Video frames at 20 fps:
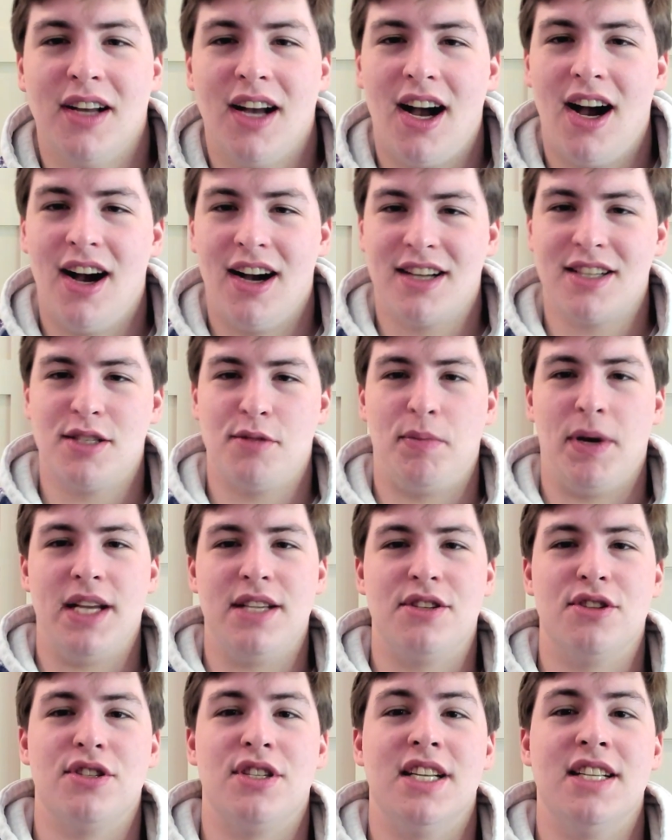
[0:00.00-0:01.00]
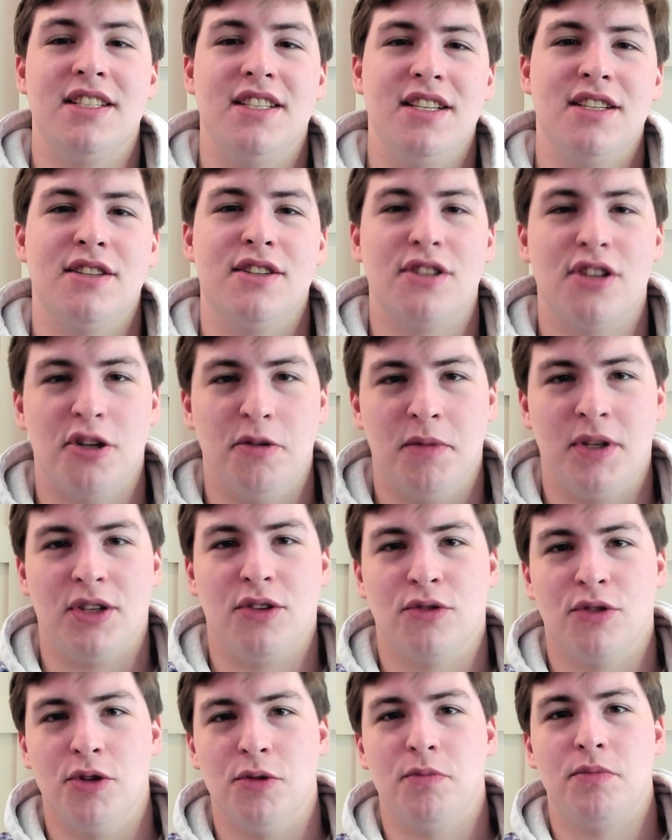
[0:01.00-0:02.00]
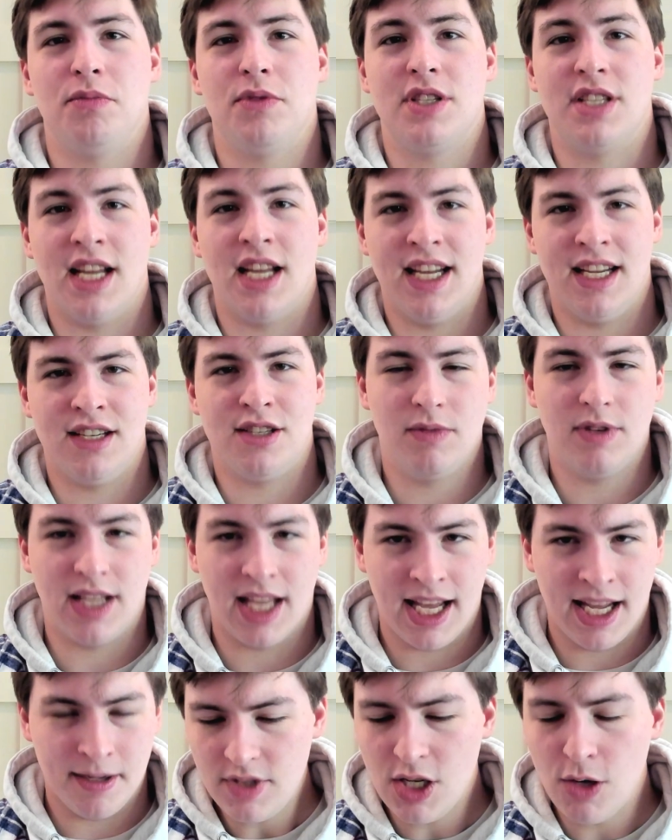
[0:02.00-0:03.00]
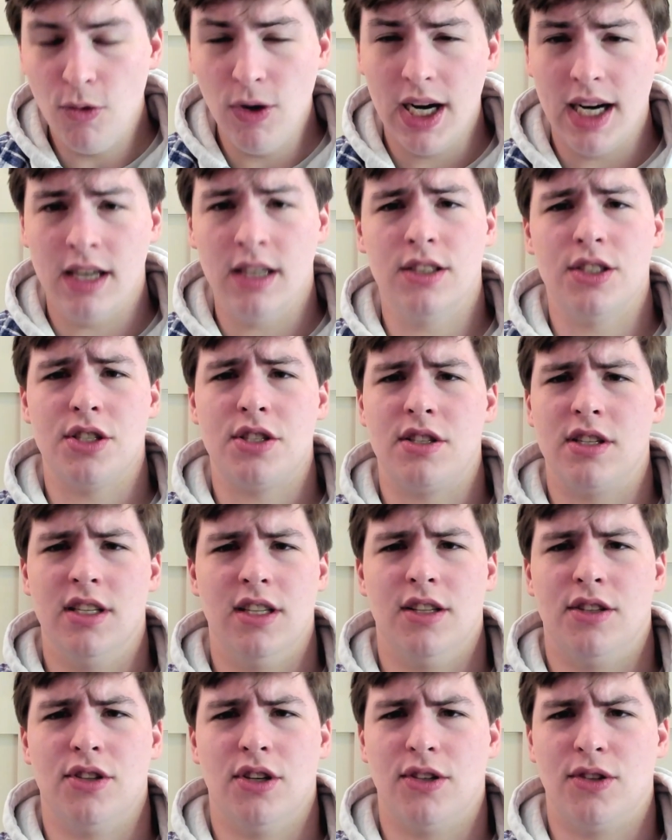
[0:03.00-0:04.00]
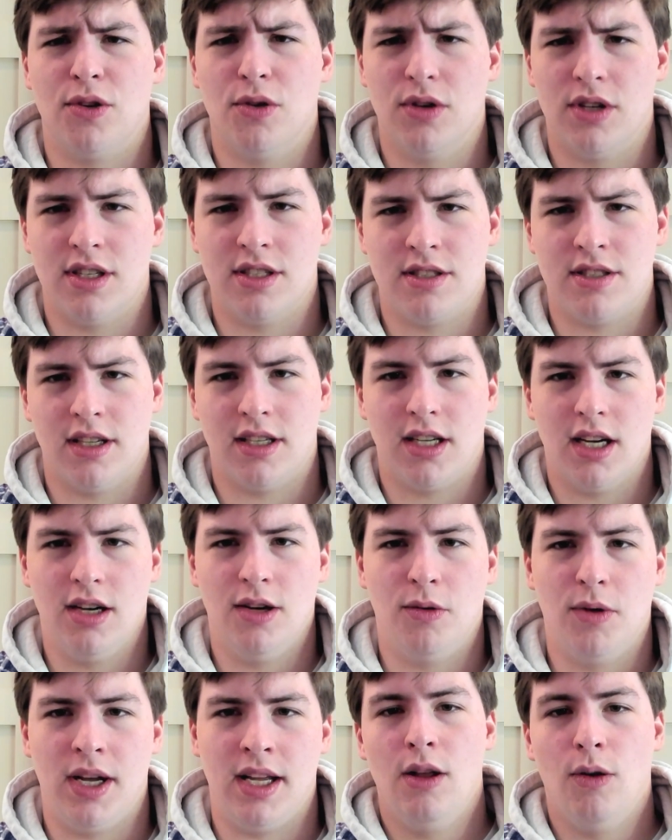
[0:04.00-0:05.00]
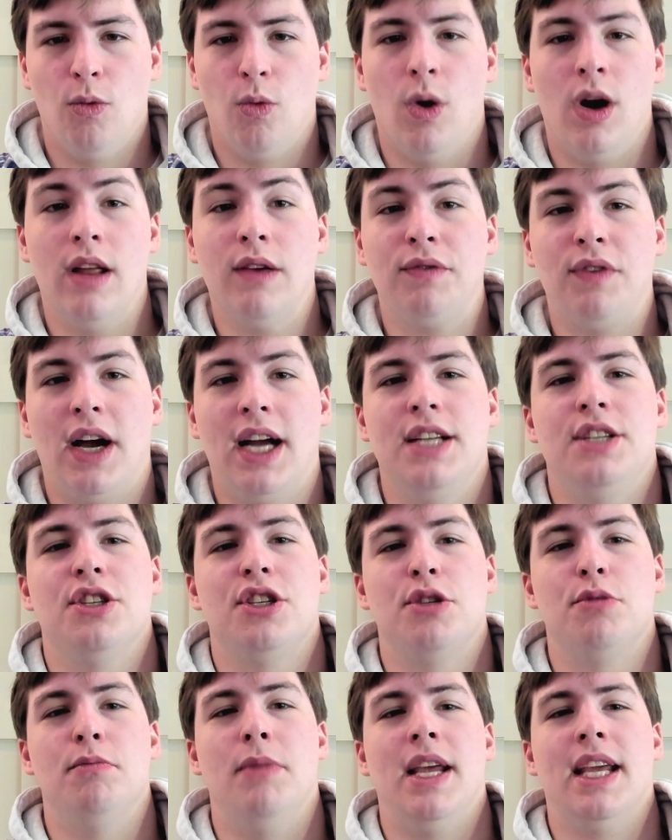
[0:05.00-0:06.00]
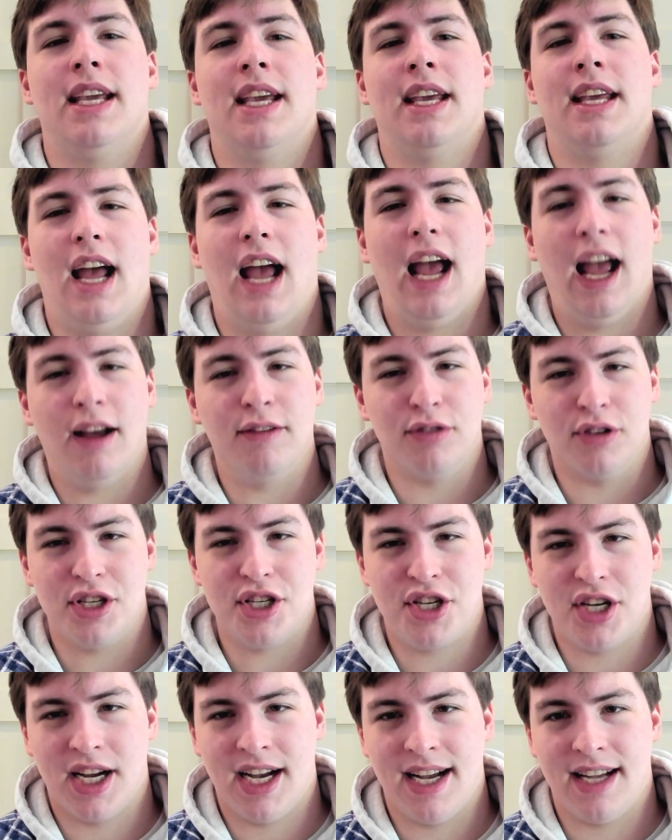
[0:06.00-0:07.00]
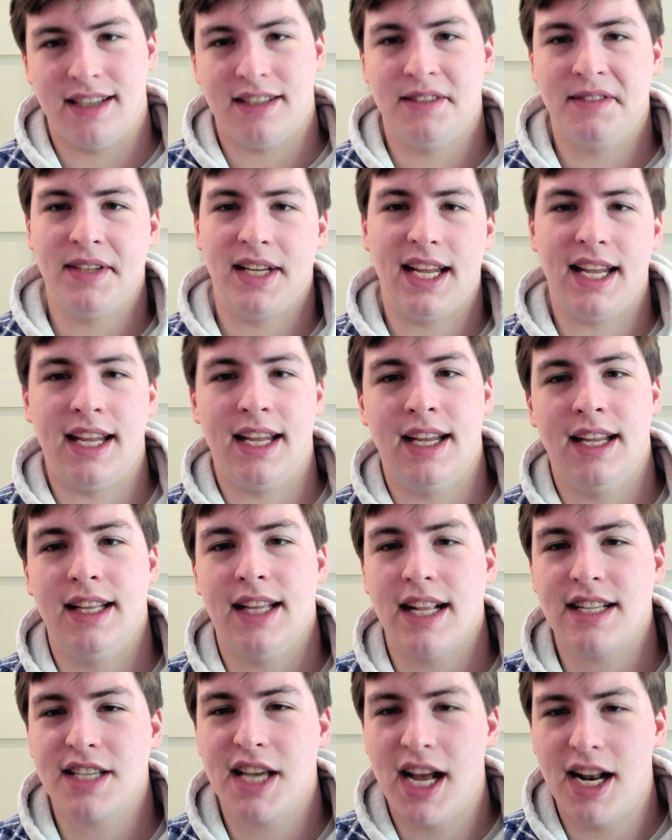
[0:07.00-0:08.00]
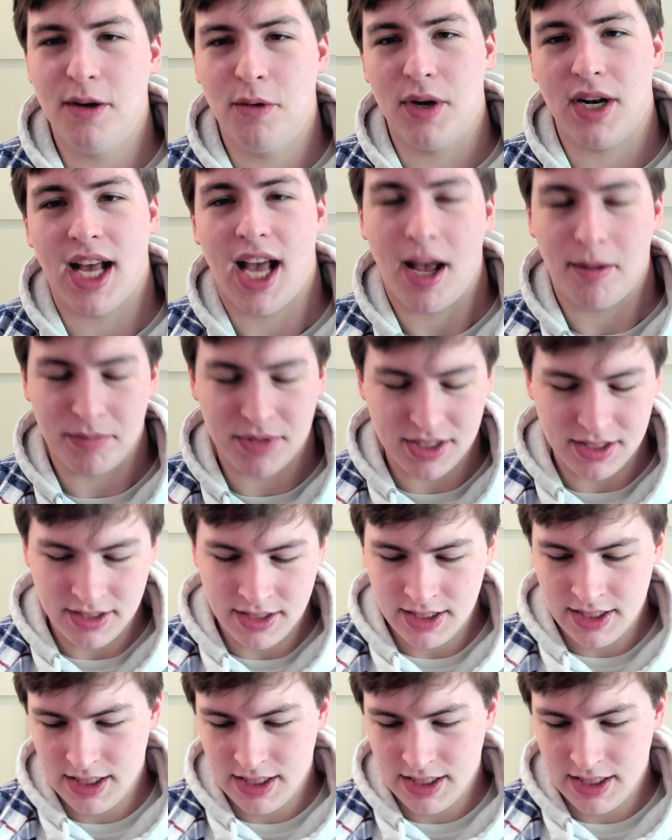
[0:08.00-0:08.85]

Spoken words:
Hawks-Pacers in-season tournament group stage game, where just in the third quarter, it's like, oh, wait, what if I just make every shot? And that's kind of what happened.